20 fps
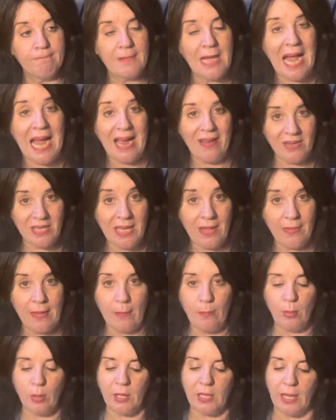I have to get that
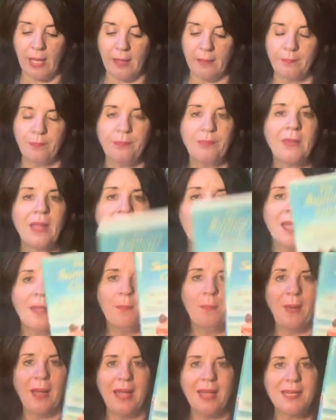book yet.
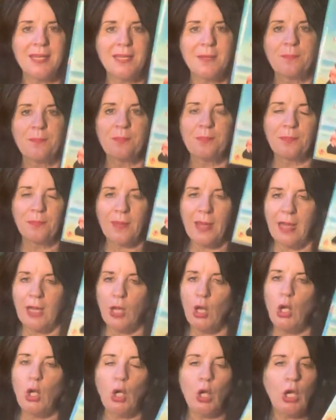But
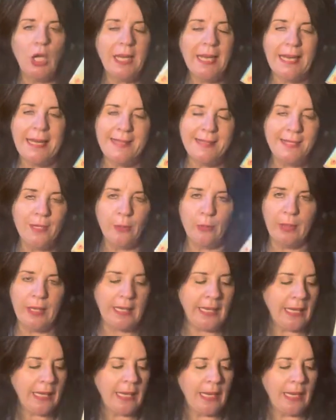good, easy reading.